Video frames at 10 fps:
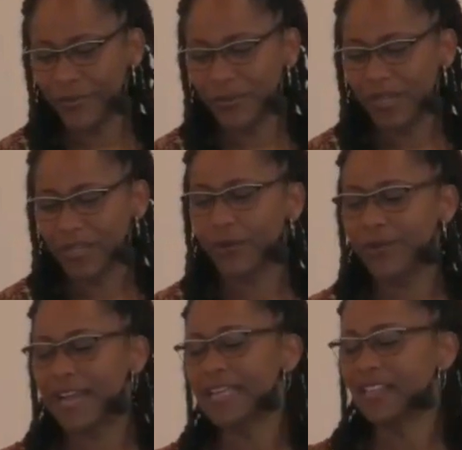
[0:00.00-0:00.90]

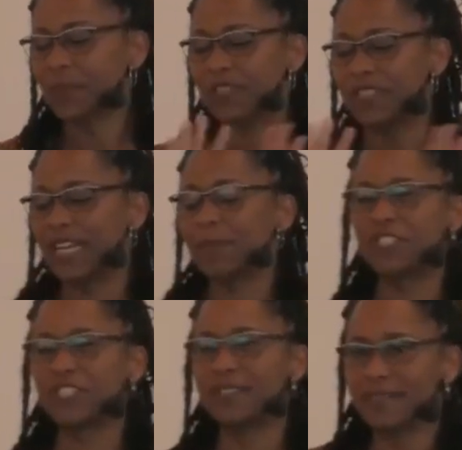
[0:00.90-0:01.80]
creating the
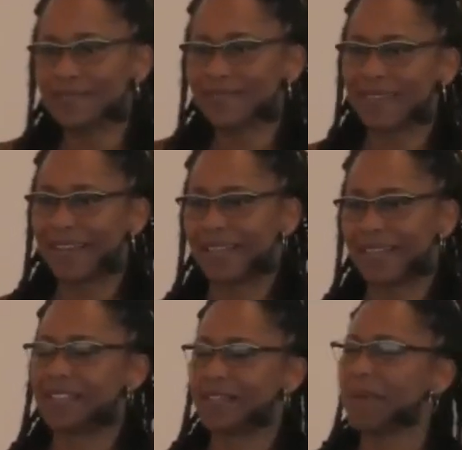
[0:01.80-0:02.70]
perception that
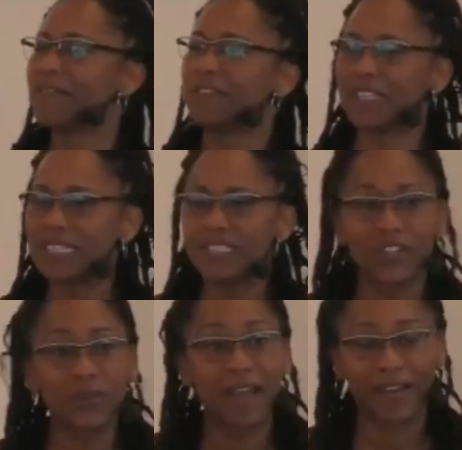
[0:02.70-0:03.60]
my feelings don't matter.